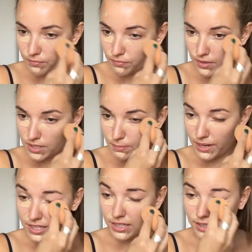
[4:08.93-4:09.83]
it's
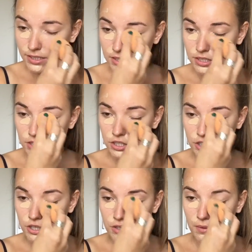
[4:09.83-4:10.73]
basically just to
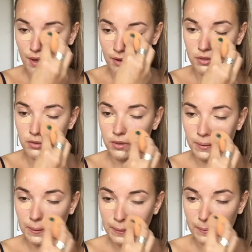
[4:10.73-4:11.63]
show you how you can
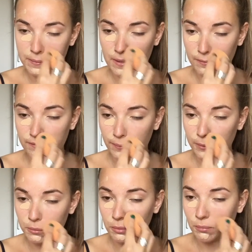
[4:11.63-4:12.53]
use
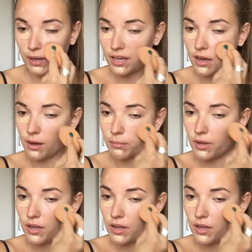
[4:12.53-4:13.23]
affordable makeup.